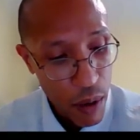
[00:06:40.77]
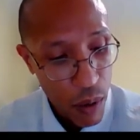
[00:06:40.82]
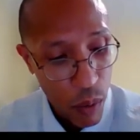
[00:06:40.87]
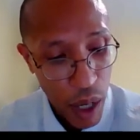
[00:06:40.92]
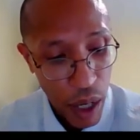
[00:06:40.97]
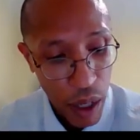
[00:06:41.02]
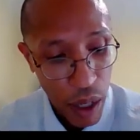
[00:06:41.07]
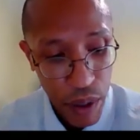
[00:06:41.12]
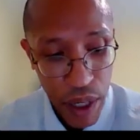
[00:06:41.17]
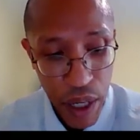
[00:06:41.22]

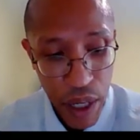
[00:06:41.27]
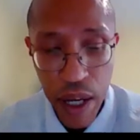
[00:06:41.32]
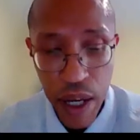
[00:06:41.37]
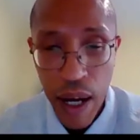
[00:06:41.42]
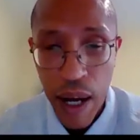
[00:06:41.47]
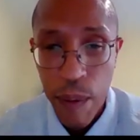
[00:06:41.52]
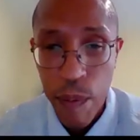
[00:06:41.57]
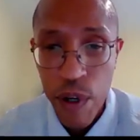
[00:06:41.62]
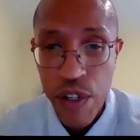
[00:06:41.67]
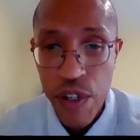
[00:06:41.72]
while
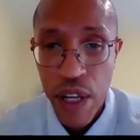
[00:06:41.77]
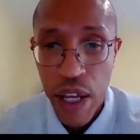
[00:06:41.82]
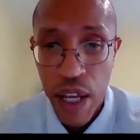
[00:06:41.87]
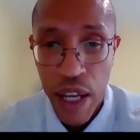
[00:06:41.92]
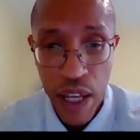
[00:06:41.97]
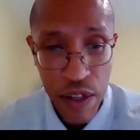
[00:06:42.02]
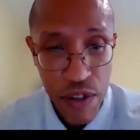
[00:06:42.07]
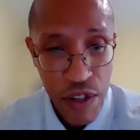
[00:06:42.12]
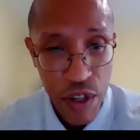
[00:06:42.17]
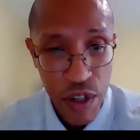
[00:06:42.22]
e-commerce
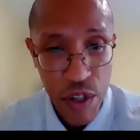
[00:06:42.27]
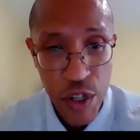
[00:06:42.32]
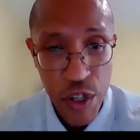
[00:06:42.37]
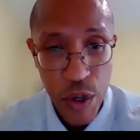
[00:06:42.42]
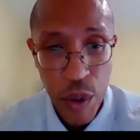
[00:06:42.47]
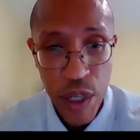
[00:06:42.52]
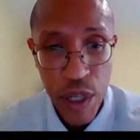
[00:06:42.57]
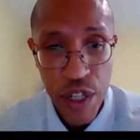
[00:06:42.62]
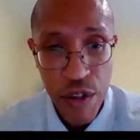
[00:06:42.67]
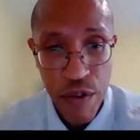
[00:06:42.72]
has the
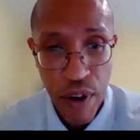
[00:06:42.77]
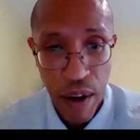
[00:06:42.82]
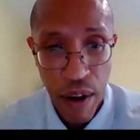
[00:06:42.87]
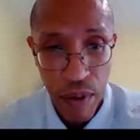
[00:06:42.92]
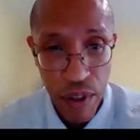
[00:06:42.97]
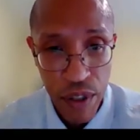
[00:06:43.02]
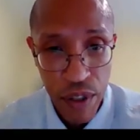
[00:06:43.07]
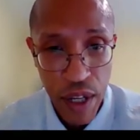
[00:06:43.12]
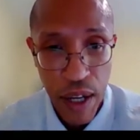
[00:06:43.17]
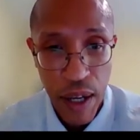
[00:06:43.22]
shortest
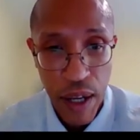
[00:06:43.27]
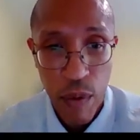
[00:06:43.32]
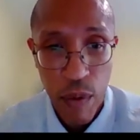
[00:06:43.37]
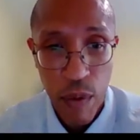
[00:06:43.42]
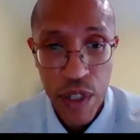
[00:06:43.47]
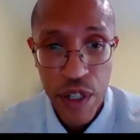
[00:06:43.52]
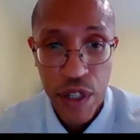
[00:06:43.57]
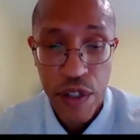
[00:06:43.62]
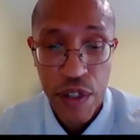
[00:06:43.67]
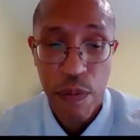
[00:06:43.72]
travel time,
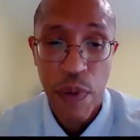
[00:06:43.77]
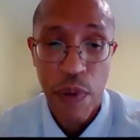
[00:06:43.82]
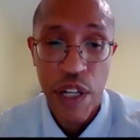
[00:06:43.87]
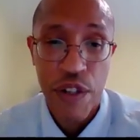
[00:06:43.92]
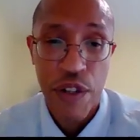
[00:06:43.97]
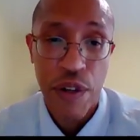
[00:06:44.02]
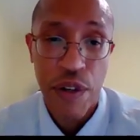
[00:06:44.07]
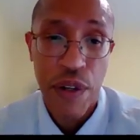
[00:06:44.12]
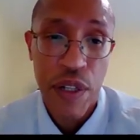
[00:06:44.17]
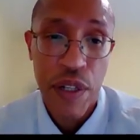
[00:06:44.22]
which is
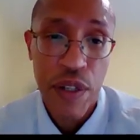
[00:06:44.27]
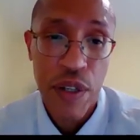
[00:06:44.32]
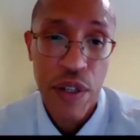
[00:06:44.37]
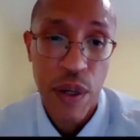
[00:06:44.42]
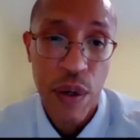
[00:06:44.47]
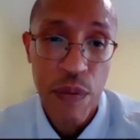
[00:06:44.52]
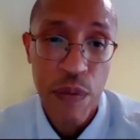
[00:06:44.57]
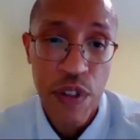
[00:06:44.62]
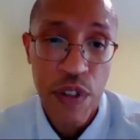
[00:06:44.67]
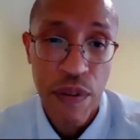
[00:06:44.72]
measured in
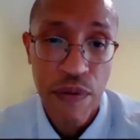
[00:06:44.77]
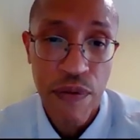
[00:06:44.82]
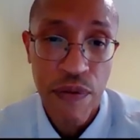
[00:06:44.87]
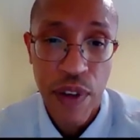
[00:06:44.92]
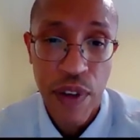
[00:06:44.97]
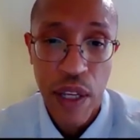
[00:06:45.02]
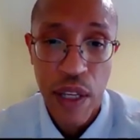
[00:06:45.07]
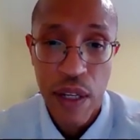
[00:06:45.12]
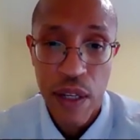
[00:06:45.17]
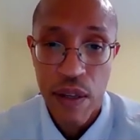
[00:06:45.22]
terms of
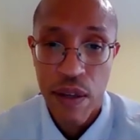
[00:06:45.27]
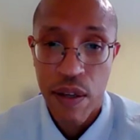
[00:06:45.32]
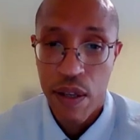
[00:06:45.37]
feet.